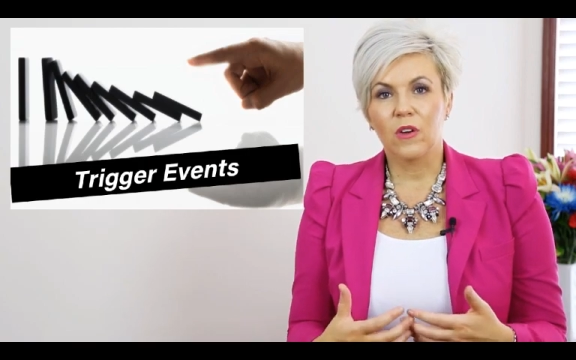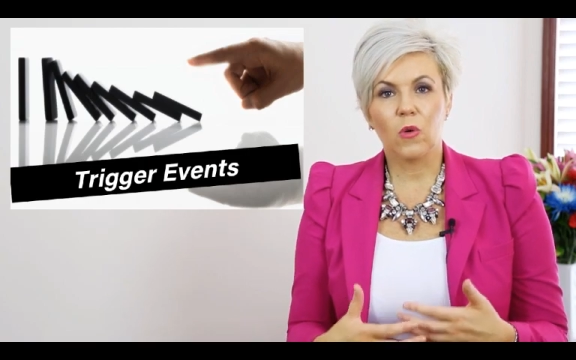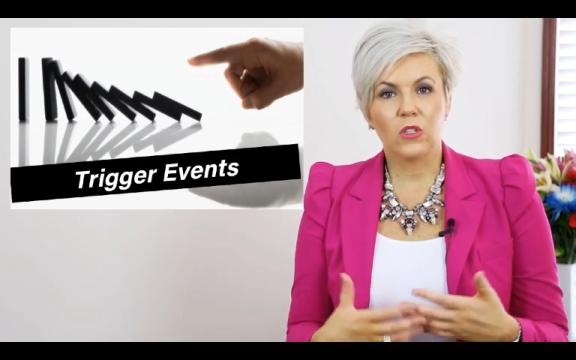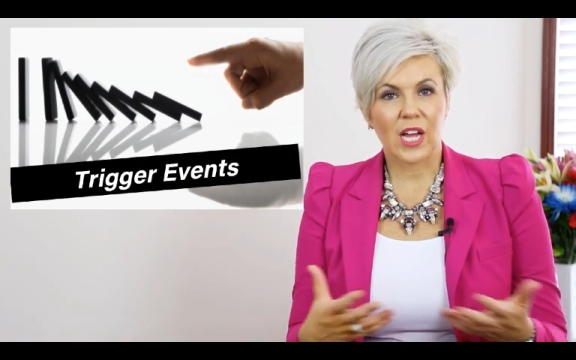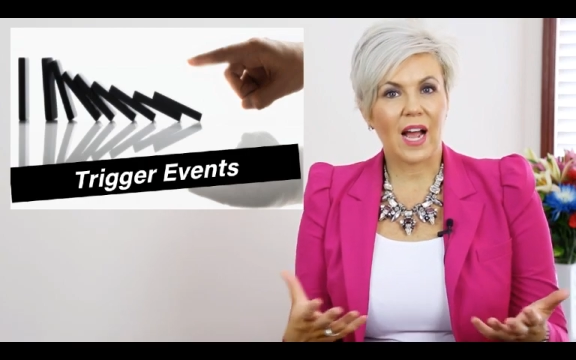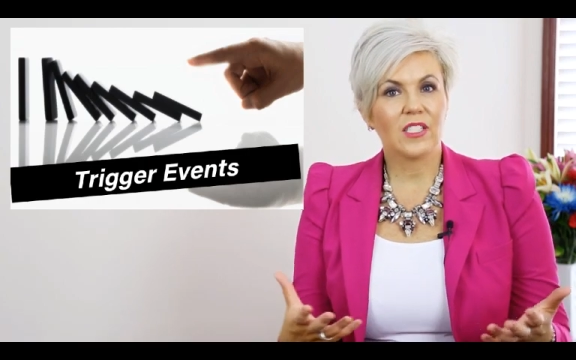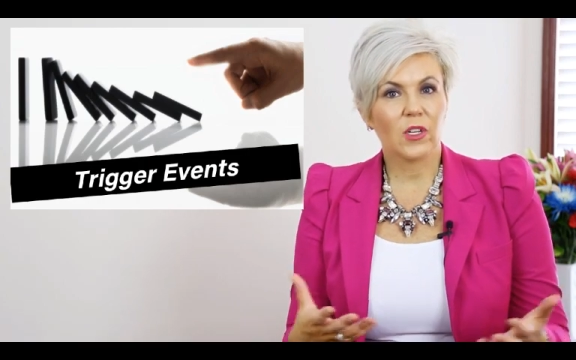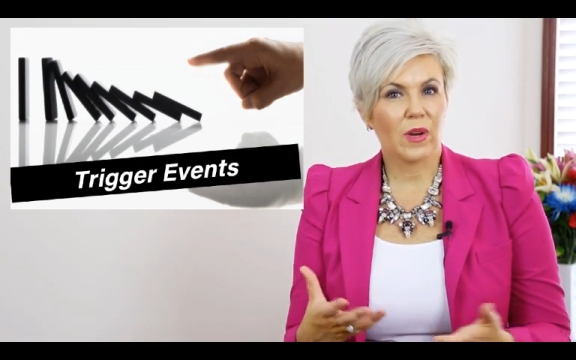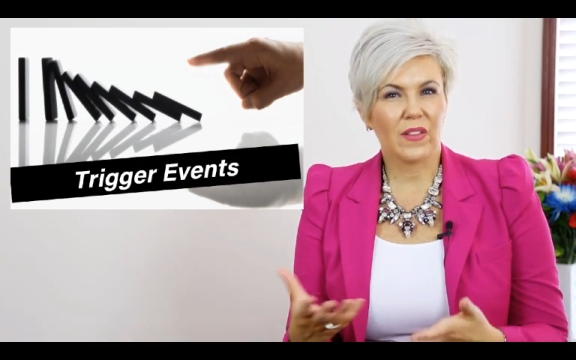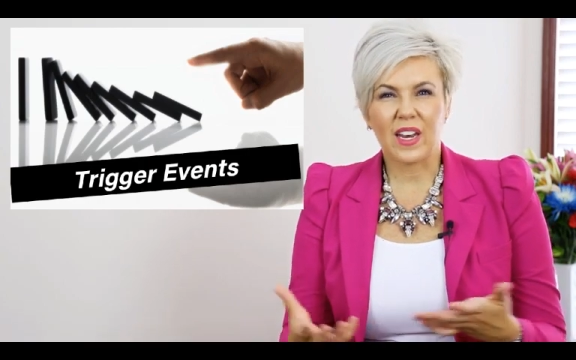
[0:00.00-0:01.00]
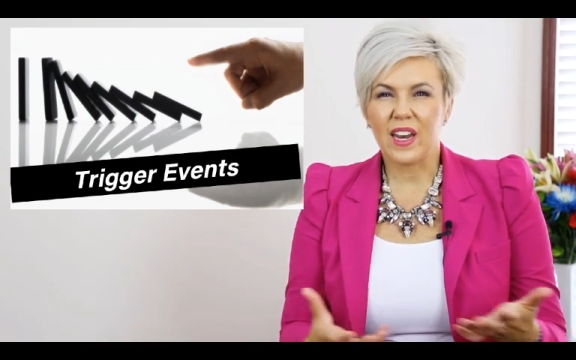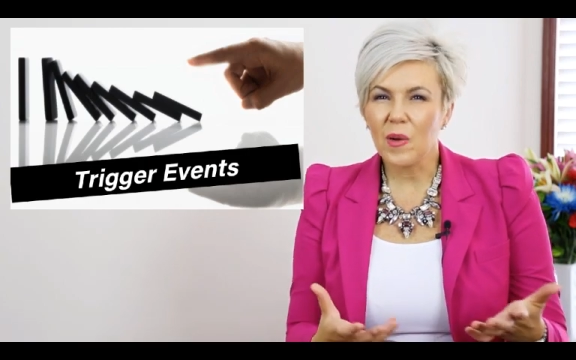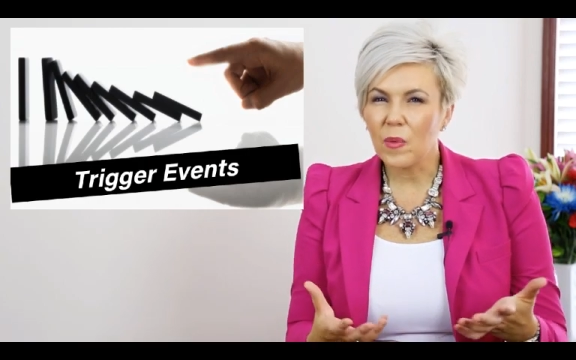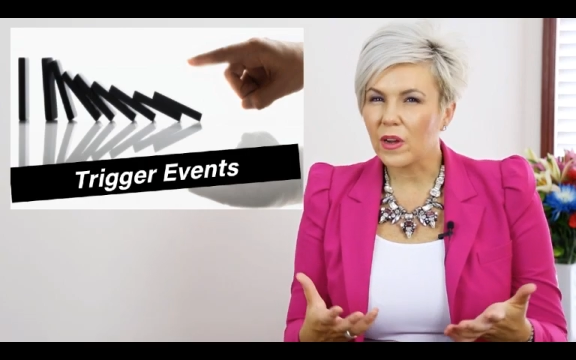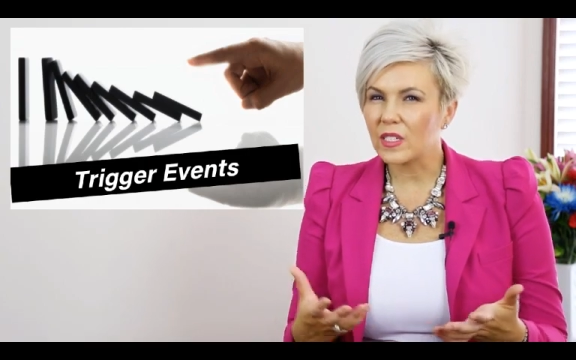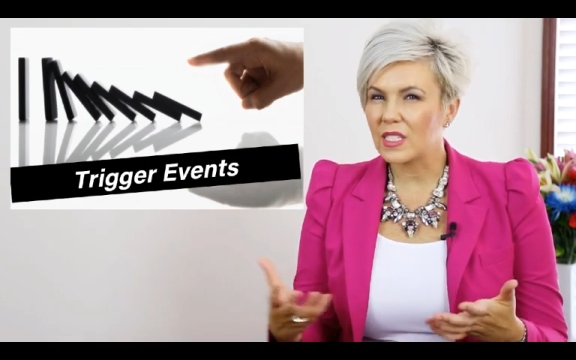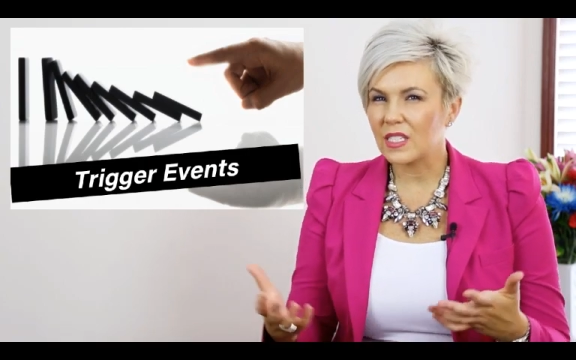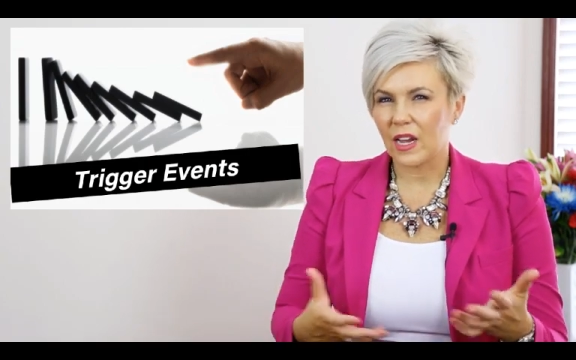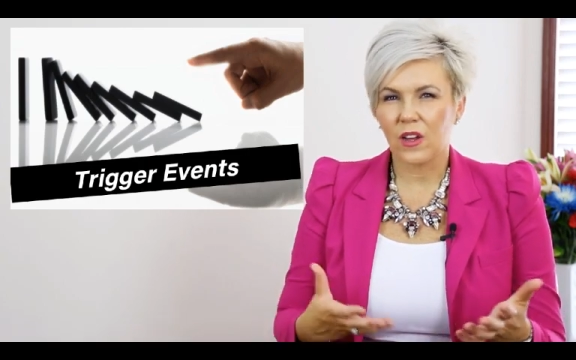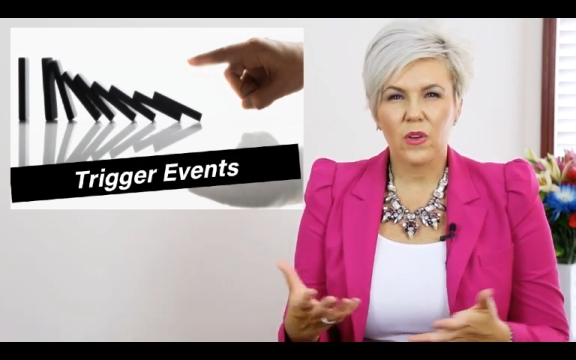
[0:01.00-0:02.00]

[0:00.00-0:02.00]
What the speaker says: or to ask around their networks to say,